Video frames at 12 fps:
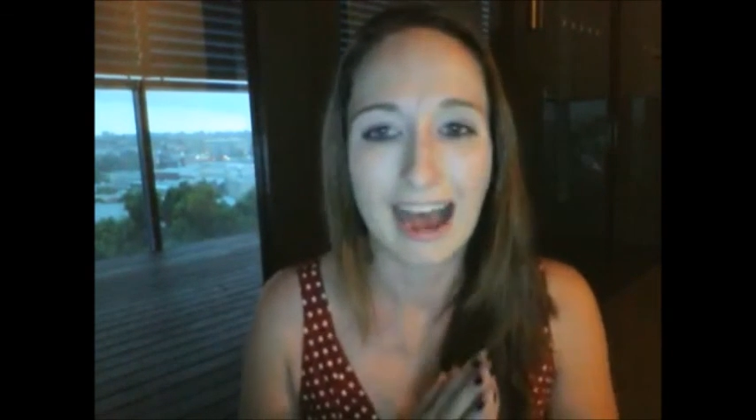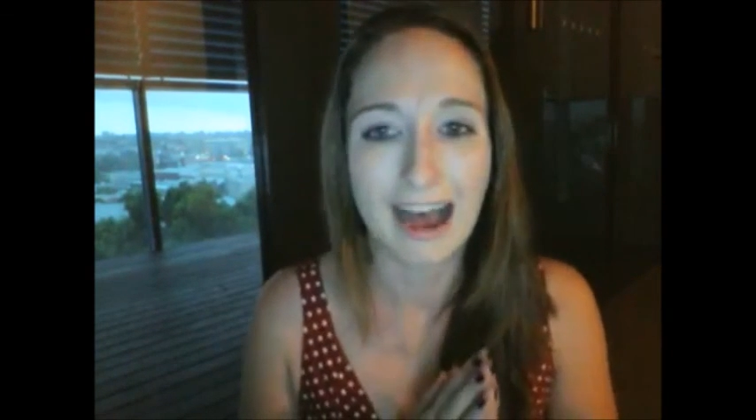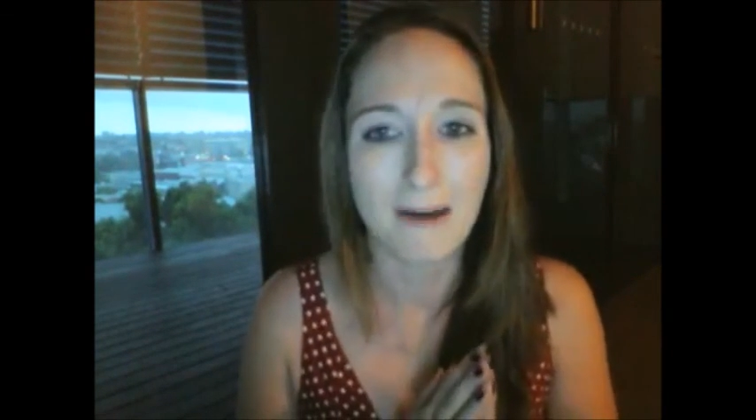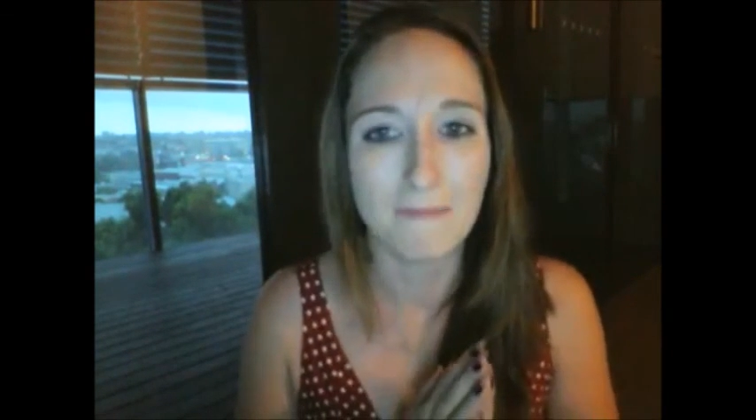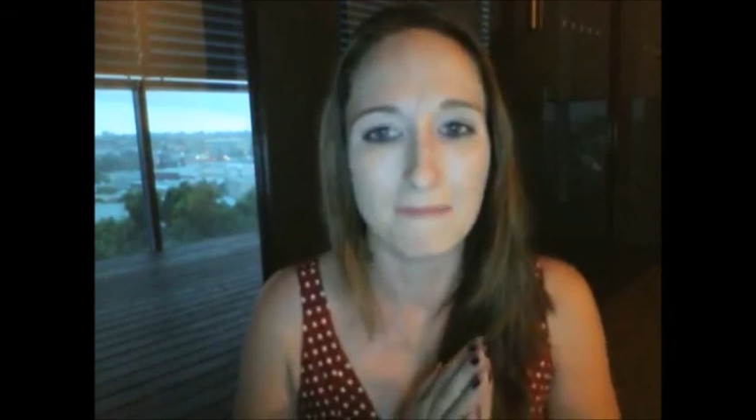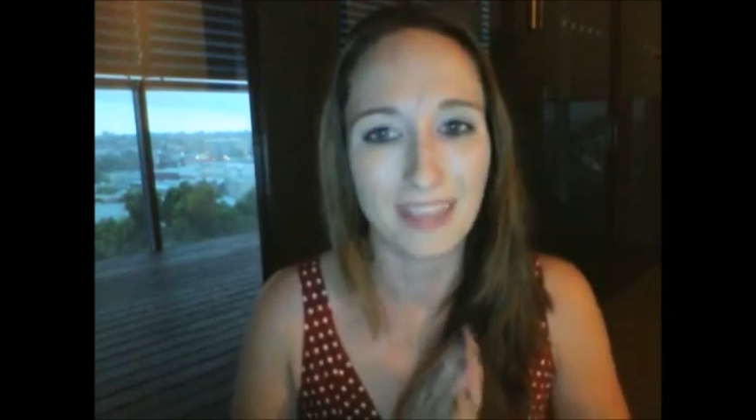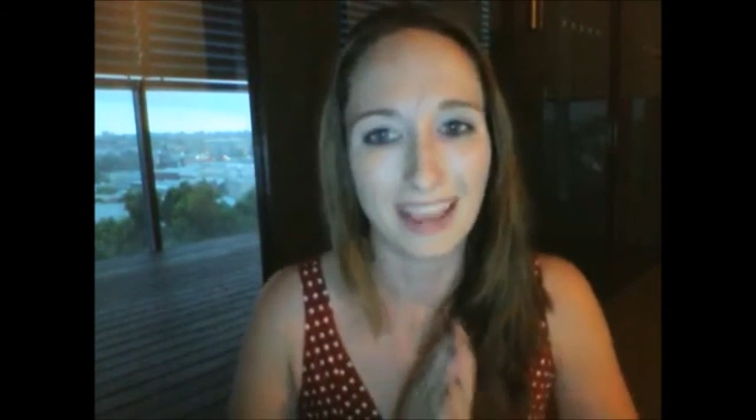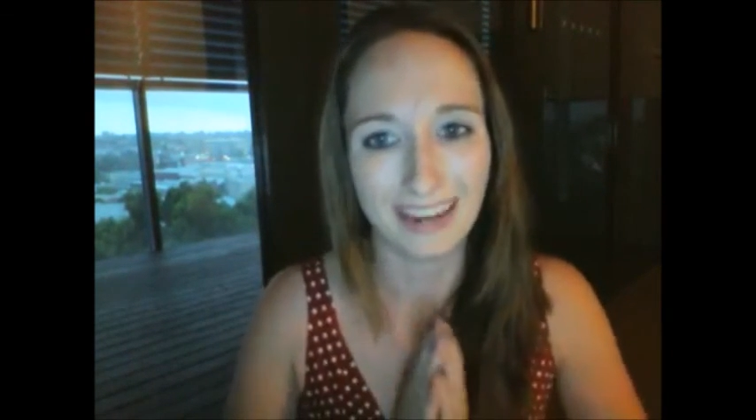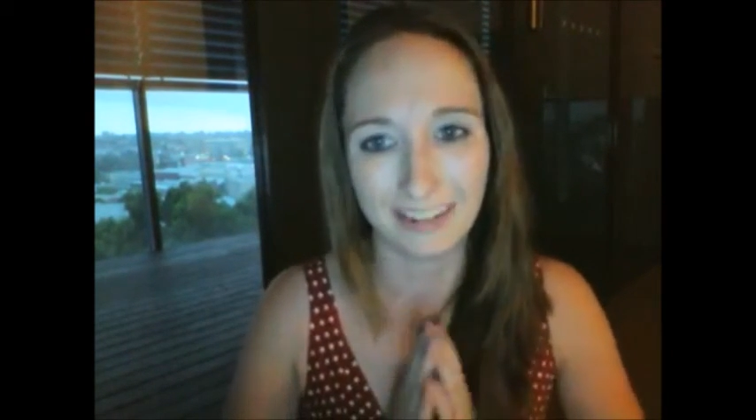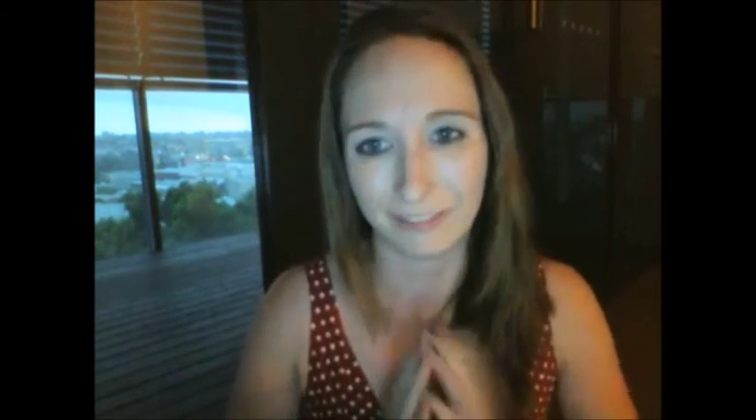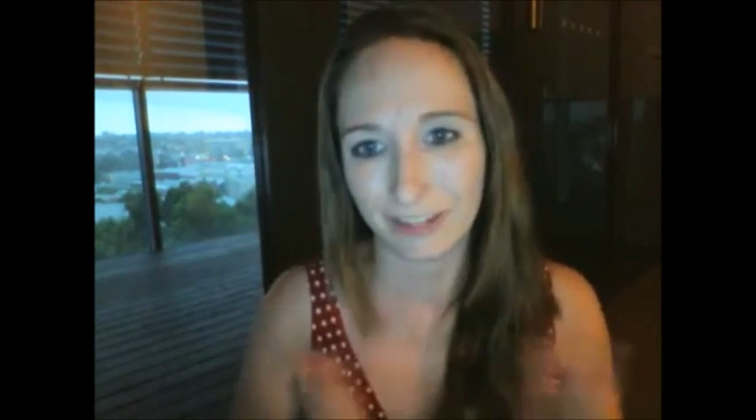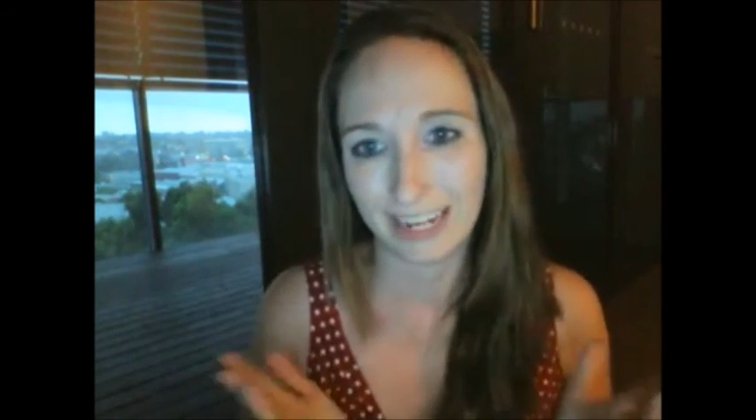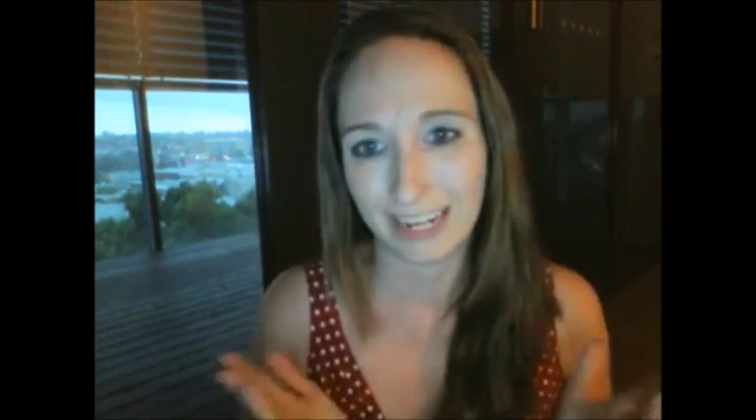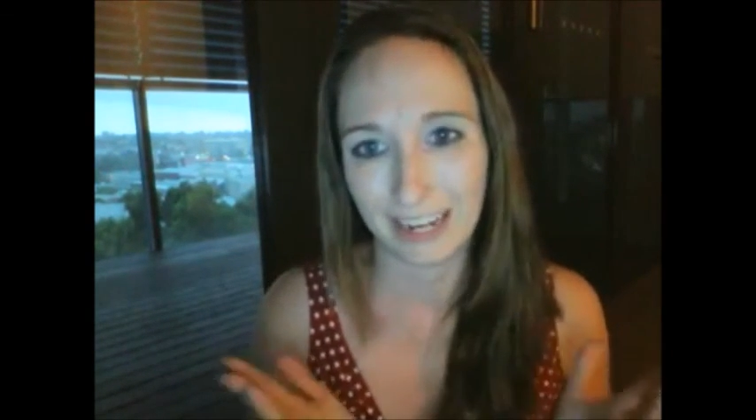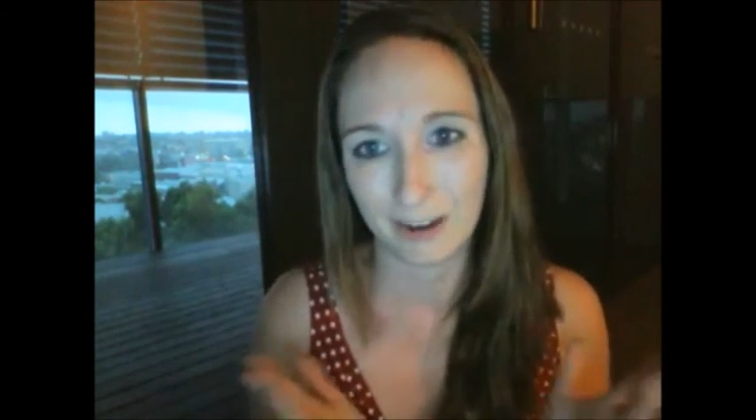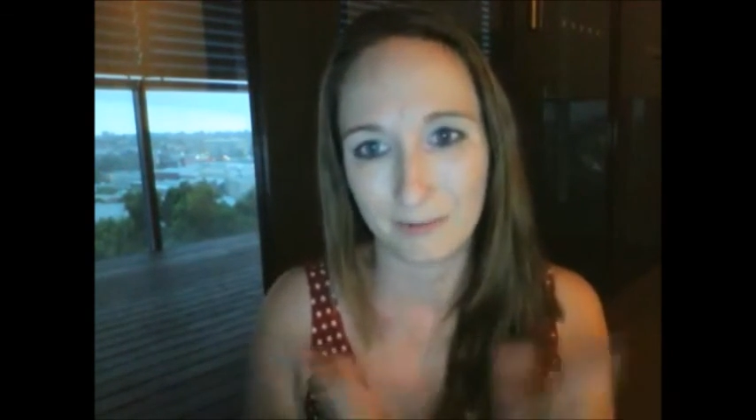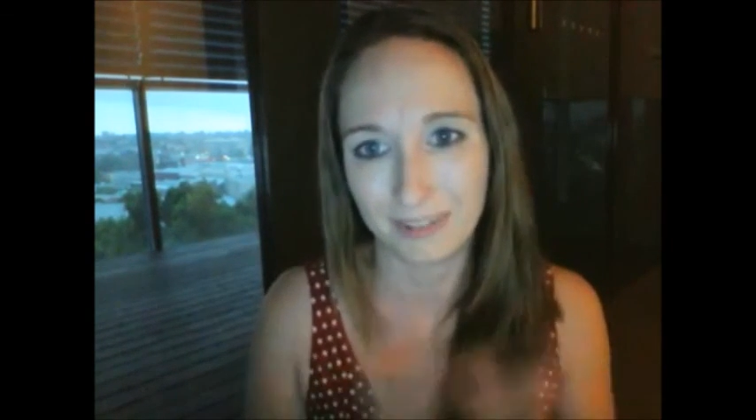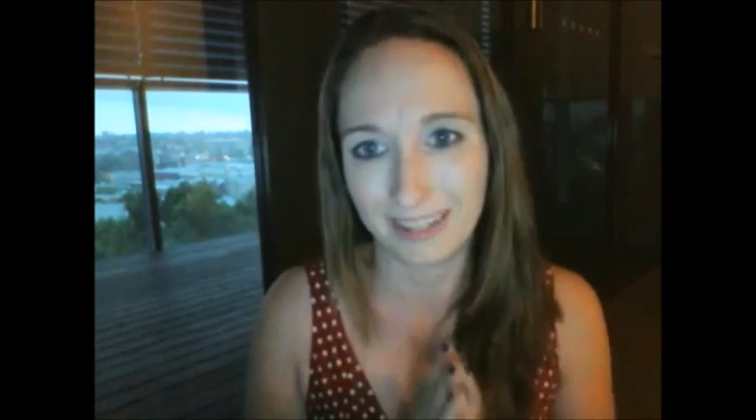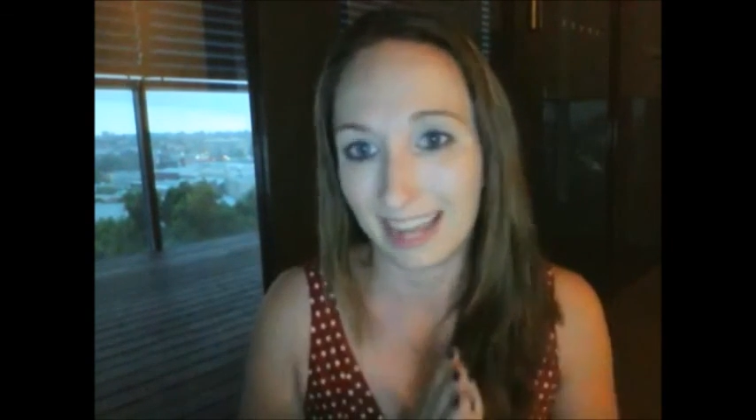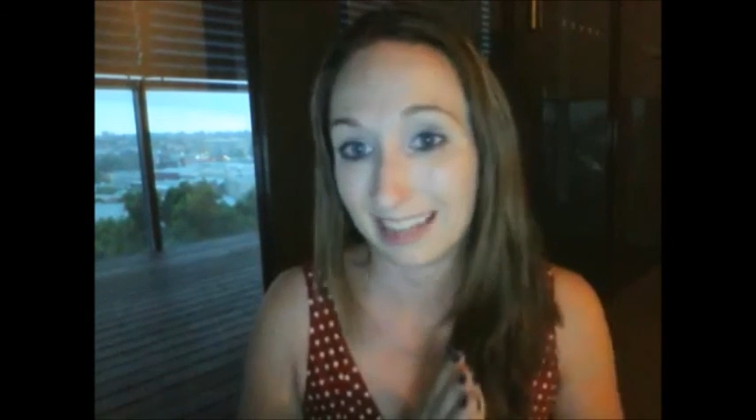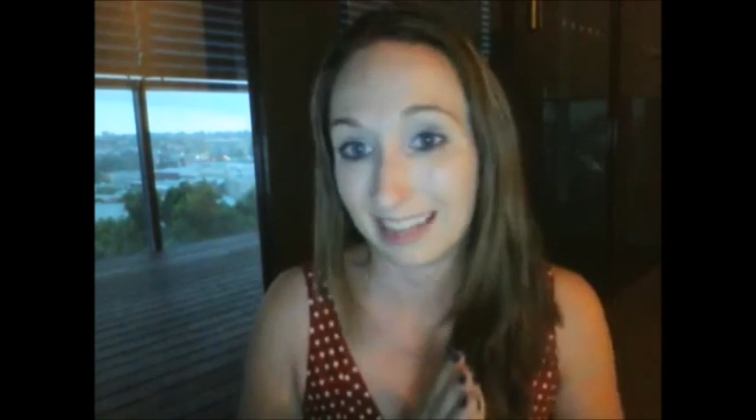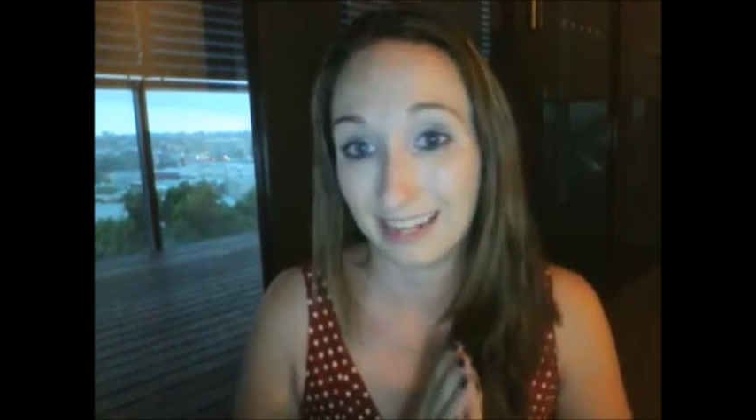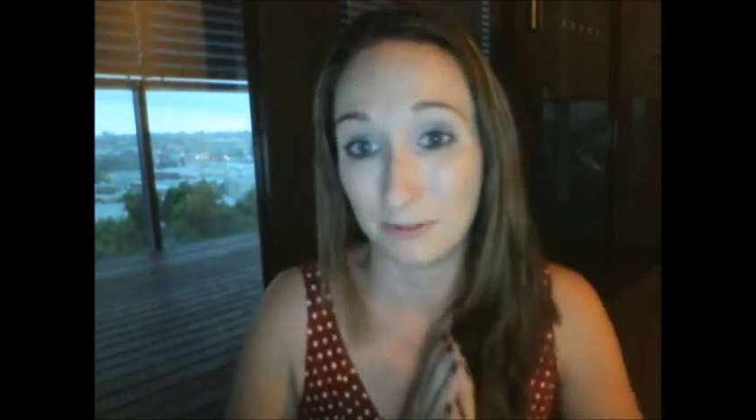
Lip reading: And if you need help with that,